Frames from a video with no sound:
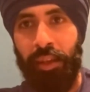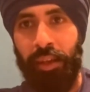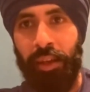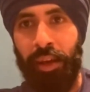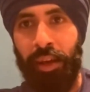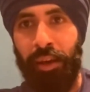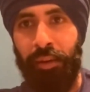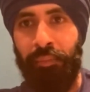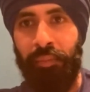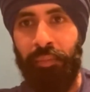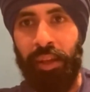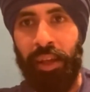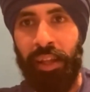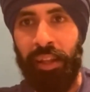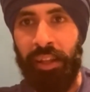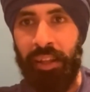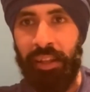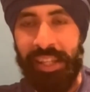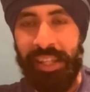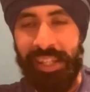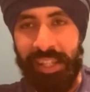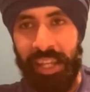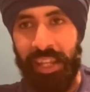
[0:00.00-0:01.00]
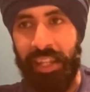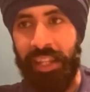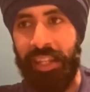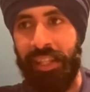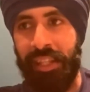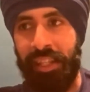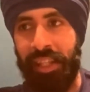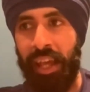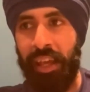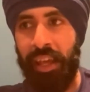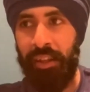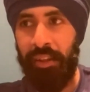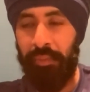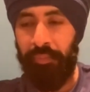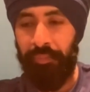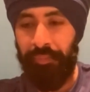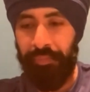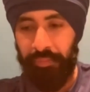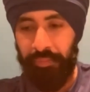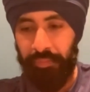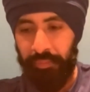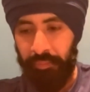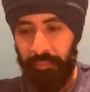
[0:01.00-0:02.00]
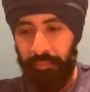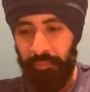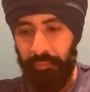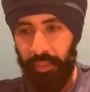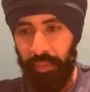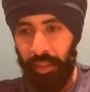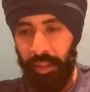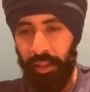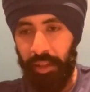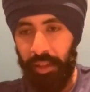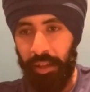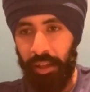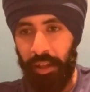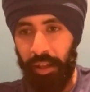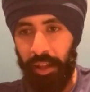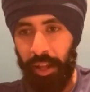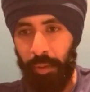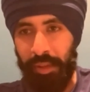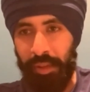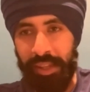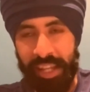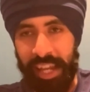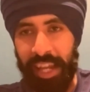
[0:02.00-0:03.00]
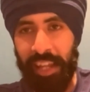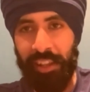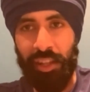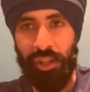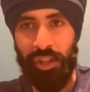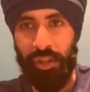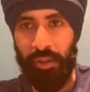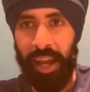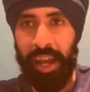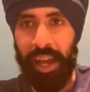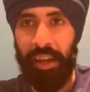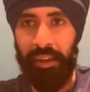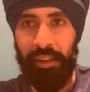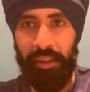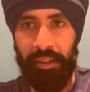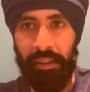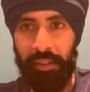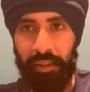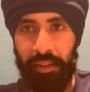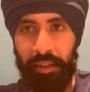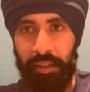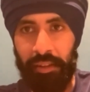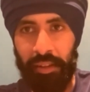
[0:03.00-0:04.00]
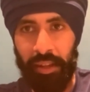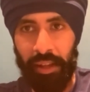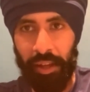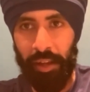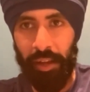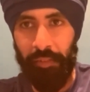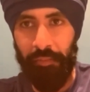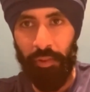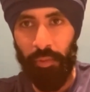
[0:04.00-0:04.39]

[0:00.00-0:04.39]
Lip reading: And since then, and I was saying this to Ant a few